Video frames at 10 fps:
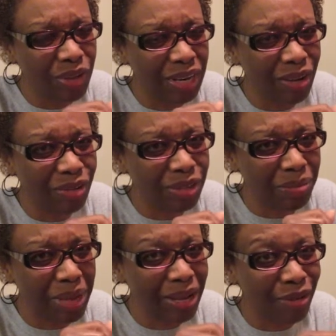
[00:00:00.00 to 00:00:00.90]
videos
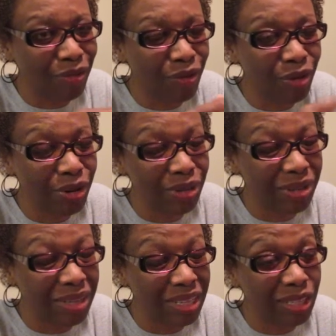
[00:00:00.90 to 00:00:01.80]
to make up for
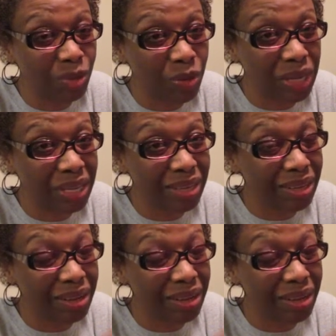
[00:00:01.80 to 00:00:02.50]
this week